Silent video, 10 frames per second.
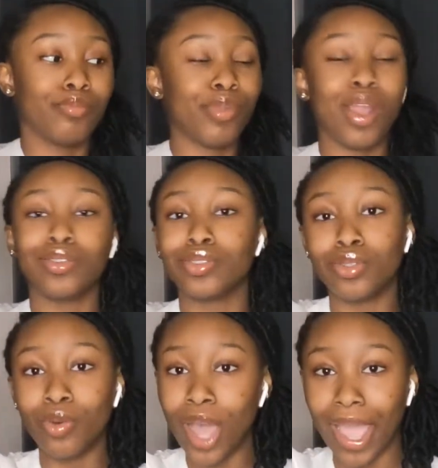
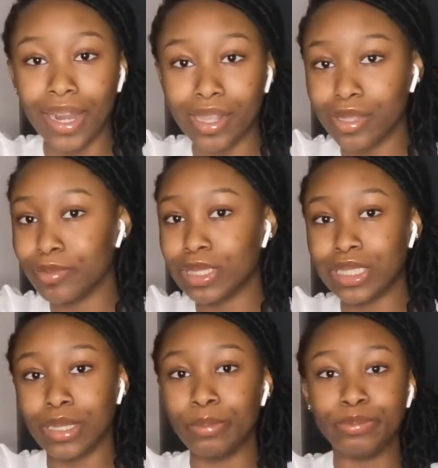personal items,
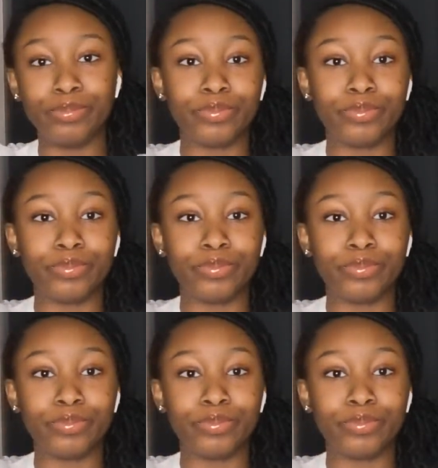some